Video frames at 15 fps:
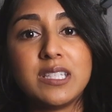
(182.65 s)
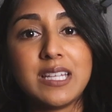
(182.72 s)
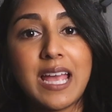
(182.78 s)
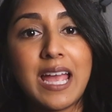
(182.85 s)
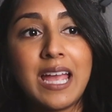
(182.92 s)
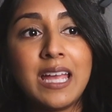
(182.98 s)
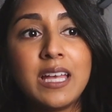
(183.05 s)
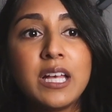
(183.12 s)

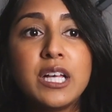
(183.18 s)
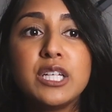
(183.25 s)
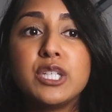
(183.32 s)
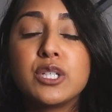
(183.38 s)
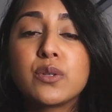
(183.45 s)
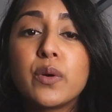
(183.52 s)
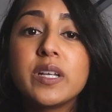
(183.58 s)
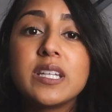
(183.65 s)
day,
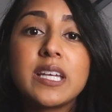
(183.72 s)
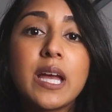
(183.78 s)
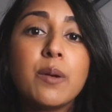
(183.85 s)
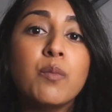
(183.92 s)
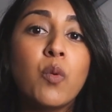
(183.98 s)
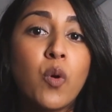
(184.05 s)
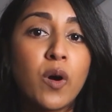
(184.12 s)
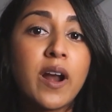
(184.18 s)
you're going to
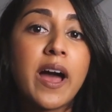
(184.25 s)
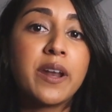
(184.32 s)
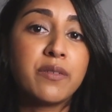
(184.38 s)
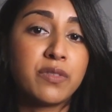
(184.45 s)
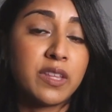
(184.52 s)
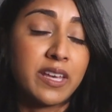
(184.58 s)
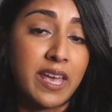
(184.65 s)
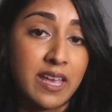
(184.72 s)
get more out
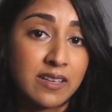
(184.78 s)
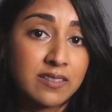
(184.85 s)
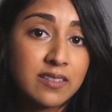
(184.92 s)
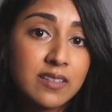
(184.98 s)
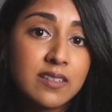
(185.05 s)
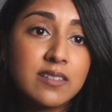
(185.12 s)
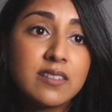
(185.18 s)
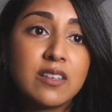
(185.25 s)
of the
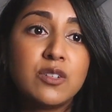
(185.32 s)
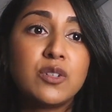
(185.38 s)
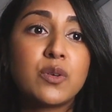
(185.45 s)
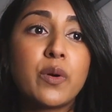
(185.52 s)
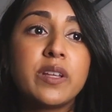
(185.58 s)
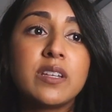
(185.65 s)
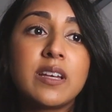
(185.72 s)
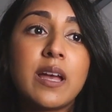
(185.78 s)
cases, and you're
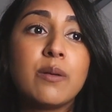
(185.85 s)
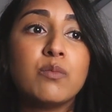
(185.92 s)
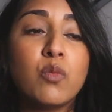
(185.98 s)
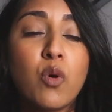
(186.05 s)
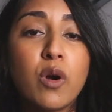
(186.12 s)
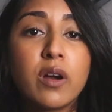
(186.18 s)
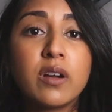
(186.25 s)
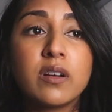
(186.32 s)
going to get
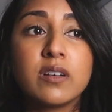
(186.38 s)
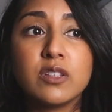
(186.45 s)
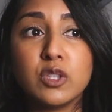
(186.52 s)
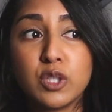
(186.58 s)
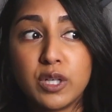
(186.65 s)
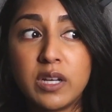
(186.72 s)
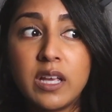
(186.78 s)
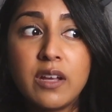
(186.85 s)
more
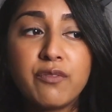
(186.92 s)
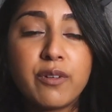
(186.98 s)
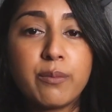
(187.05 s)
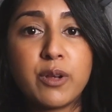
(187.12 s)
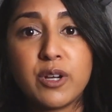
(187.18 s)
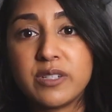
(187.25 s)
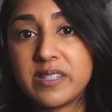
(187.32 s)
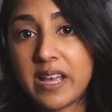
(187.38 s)
learning from
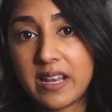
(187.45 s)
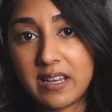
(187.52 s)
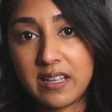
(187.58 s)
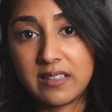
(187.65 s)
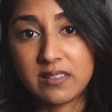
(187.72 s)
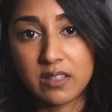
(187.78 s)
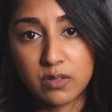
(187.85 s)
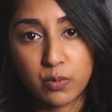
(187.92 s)
your
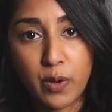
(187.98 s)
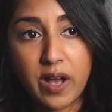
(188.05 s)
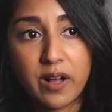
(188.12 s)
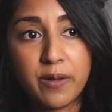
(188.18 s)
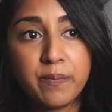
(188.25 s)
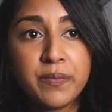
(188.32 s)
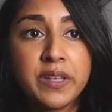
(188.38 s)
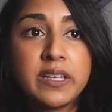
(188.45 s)
attendings as
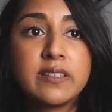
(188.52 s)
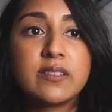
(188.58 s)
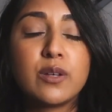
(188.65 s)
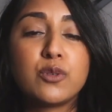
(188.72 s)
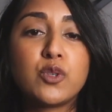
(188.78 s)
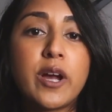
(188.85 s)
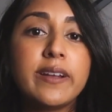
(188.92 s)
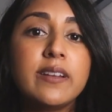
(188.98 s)
well.
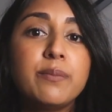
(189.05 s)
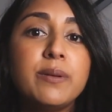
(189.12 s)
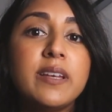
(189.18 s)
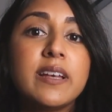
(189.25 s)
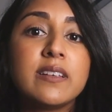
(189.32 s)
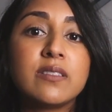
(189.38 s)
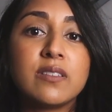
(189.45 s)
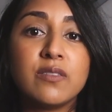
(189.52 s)
So try to
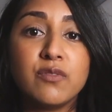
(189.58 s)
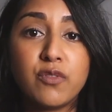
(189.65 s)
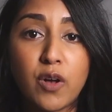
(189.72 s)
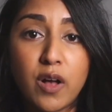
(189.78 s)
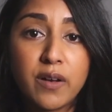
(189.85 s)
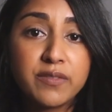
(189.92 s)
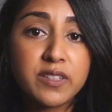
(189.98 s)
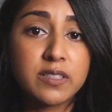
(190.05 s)
be as
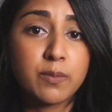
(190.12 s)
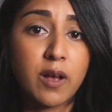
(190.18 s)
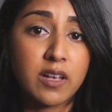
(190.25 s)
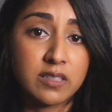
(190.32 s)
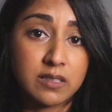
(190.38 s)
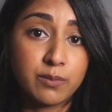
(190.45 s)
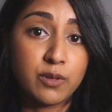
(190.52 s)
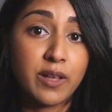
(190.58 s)
involved as
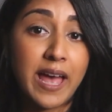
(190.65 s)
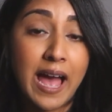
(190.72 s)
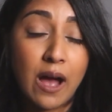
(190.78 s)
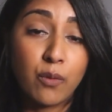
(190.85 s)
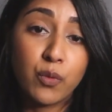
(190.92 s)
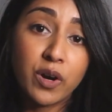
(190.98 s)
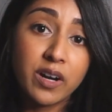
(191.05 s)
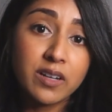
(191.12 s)
possible
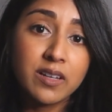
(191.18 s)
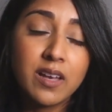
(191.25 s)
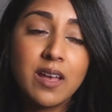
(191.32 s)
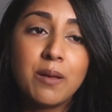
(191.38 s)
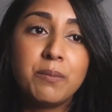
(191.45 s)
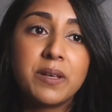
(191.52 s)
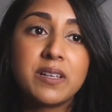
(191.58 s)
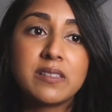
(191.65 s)
at work,
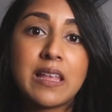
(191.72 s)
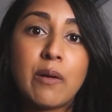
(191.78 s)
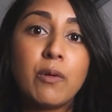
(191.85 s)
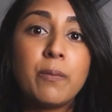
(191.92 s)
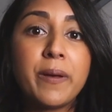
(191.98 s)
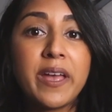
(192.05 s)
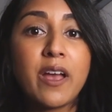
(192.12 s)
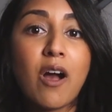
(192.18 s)
because that
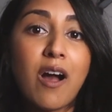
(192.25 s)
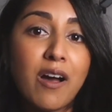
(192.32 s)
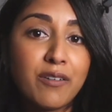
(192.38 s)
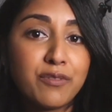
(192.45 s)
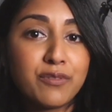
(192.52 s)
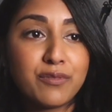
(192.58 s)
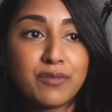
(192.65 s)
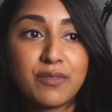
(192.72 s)
will pay
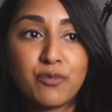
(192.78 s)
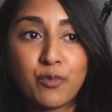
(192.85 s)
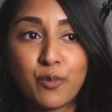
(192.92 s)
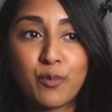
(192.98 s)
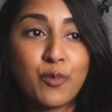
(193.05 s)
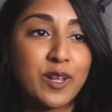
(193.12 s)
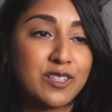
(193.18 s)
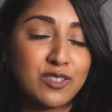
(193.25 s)
off
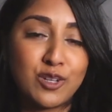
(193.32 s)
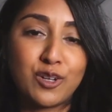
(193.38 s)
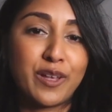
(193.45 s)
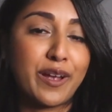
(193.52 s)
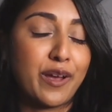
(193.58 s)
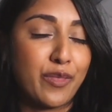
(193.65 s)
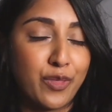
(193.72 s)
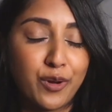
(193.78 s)
once you're
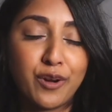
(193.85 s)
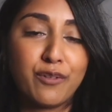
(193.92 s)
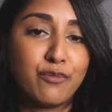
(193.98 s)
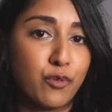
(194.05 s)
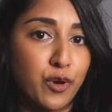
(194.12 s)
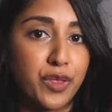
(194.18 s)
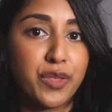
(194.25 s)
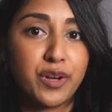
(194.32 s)
like a 3rd
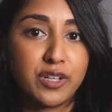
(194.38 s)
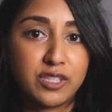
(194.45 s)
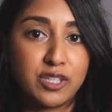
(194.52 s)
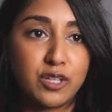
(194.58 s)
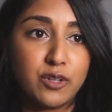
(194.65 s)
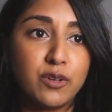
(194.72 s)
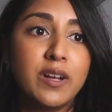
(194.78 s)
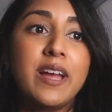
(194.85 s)
and 4th year
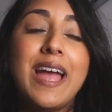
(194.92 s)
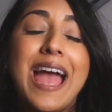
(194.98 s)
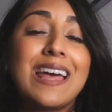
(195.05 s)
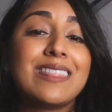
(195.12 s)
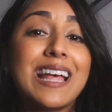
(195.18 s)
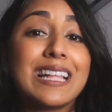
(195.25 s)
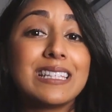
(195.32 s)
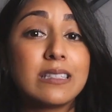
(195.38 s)
too.
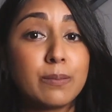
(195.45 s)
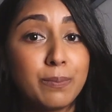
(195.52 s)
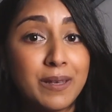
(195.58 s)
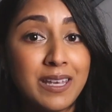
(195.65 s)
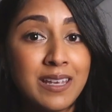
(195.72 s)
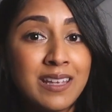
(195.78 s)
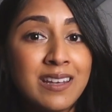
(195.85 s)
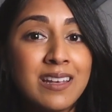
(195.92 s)
And that
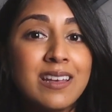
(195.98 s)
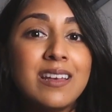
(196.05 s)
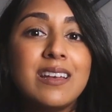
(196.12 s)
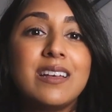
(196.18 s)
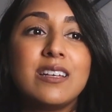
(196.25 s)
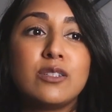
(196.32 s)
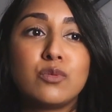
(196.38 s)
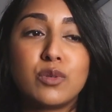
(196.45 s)
speed
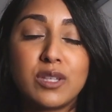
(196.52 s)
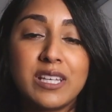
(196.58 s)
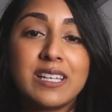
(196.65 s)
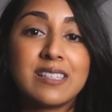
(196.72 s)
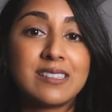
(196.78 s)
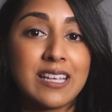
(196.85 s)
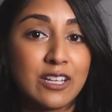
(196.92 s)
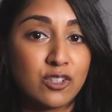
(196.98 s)
is really
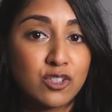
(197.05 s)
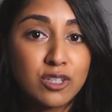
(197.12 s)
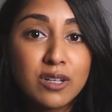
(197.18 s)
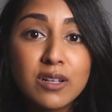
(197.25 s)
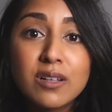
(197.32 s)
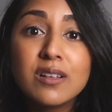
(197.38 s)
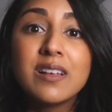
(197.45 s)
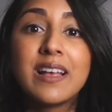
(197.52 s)

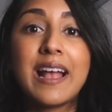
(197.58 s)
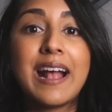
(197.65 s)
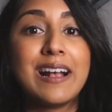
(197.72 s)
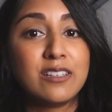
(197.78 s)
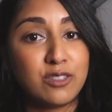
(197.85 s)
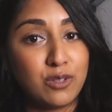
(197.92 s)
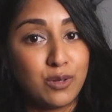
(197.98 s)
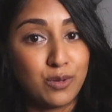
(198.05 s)
essential
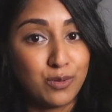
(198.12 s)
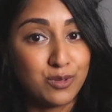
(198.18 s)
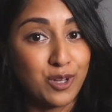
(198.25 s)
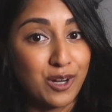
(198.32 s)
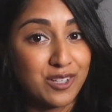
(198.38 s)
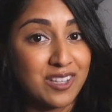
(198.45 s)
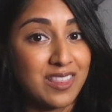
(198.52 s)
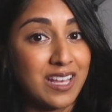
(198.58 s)
as you
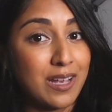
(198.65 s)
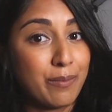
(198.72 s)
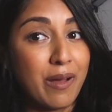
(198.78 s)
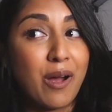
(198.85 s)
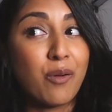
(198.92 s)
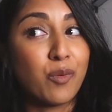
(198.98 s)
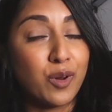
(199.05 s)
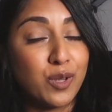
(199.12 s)
start to think
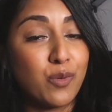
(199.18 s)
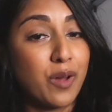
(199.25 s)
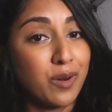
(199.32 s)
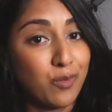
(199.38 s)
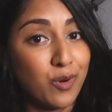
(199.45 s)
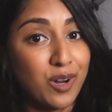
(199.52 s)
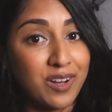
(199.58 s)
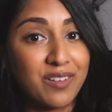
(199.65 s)
about where you want
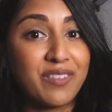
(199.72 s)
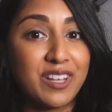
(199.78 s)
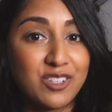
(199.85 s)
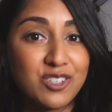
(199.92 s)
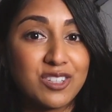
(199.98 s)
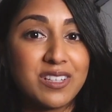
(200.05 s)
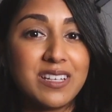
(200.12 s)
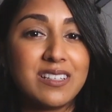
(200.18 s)
to work
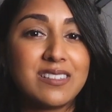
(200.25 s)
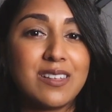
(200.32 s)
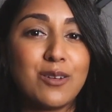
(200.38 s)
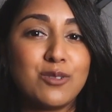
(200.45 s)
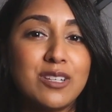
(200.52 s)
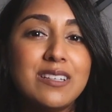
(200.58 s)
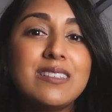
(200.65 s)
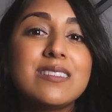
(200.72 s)
eventually.
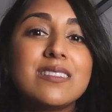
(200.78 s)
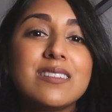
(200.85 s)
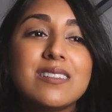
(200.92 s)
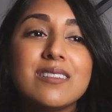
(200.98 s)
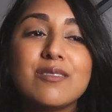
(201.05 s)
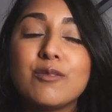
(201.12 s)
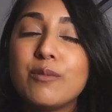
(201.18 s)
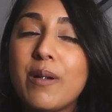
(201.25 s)
So just
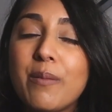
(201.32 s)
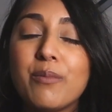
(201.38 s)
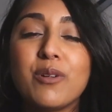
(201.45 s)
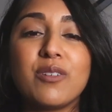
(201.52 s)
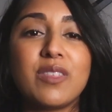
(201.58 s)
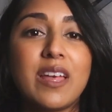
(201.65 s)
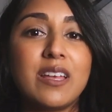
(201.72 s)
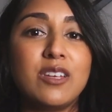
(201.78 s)

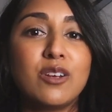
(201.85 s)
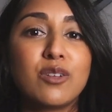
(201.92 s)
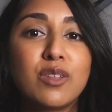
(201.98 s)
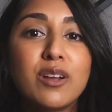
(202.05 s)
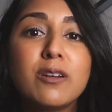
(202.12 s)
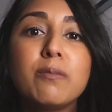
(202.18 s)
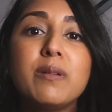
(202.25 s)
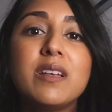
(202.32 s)
remember that you're
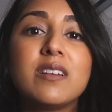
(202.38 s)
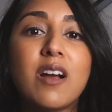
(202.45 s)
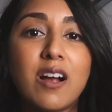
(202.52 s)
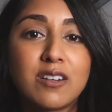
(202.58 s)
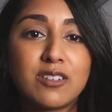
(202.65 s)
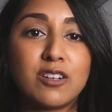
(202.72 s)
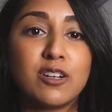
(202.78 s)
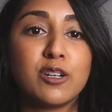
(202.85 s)
there to be a
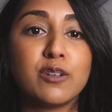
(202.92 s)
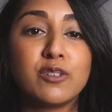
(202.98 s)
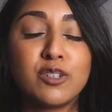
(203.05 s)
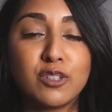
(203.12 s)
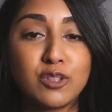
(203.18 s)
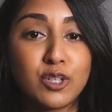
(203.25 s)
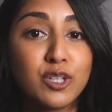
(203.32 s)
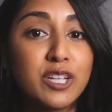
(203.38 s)

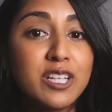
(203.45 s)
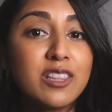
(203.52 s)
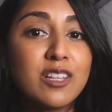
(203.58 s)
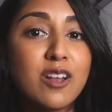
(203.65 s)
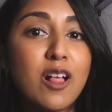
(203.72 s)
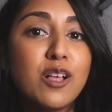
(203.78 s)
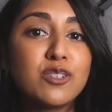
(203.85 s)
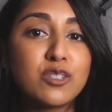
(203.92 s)
doctor. Learning the
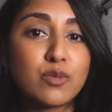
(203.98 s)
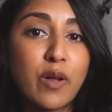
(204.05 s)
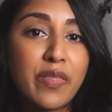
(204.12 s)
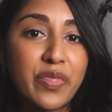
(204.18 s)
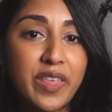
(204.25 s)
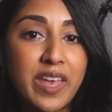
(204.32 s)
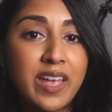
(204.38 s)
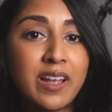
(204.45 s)
knowledge is
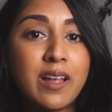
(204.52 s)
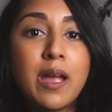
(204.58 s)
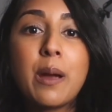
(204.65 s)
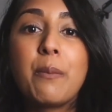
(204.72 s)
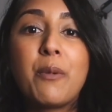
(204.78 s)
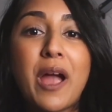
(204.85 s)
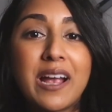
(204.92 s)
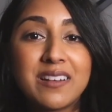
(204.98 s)
one thing,
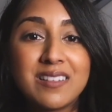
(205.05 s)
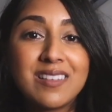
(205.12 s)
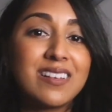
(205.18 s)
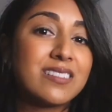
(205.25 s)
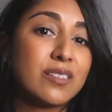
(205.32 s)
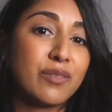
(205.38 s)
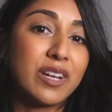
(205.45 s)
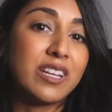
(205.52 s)
practicing
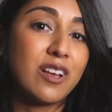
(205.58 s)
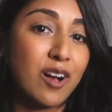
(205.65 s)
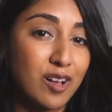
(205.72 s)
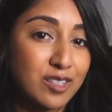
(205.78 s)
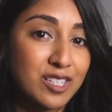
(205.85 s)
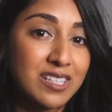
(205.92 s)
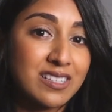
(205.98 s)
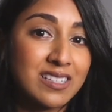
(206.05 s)
as a
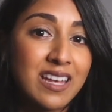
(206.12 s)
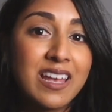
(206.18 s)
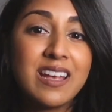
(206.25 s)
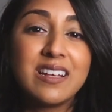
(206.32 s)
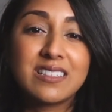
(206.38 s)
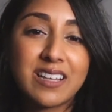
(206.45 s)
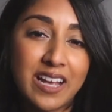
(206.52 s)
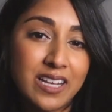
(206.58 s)
radiologist
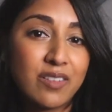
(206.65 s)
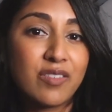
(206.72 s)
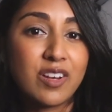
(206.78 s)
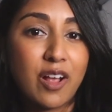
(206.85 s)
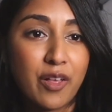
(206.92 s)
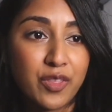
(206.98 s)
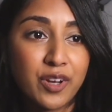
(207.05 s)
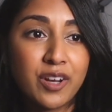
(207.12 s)
is kind of
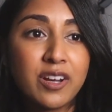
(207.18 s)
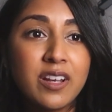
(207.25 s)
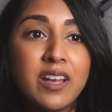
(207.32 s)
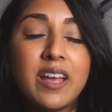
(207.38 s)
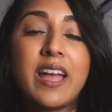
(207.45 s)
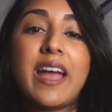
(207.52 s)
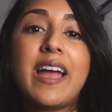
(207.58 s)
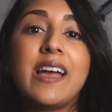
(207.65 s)
another,
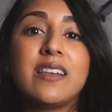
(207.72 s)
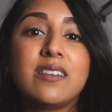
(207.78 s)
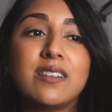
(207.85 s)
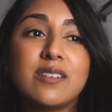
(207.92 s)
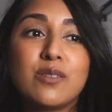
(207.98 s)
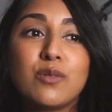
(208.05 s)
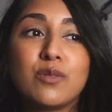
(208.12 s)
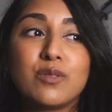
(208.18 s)
and
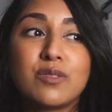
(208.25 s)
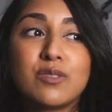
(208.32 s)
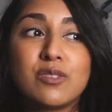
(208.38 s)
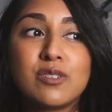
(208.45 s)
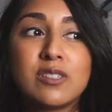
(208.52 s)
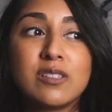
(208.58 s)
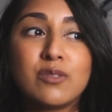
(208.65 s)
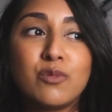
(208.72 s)

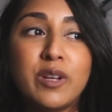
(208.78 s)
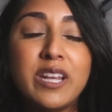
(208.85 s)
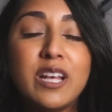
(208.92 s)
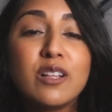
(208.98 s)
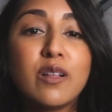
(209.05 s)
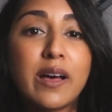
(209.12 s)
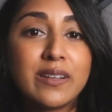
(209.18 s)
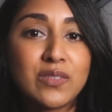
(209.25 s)
reading
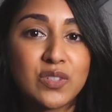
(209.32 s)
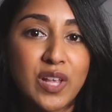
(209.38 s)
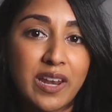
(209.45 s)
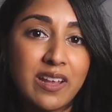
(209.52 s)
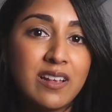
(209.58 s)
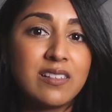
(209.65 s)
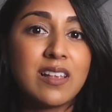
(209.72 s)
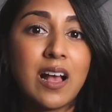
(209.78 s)
a lot of
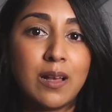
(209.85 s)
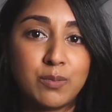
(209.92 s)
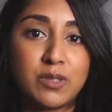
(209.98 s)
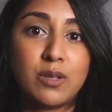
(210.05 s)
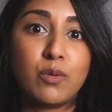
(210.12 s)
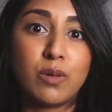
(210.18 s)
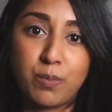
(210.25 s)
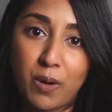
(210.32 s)
studies helps
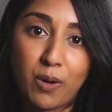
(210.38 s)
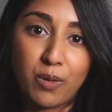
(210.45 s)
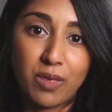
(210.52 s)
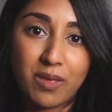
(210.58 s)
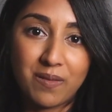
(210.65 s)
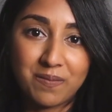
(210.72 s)
you with both.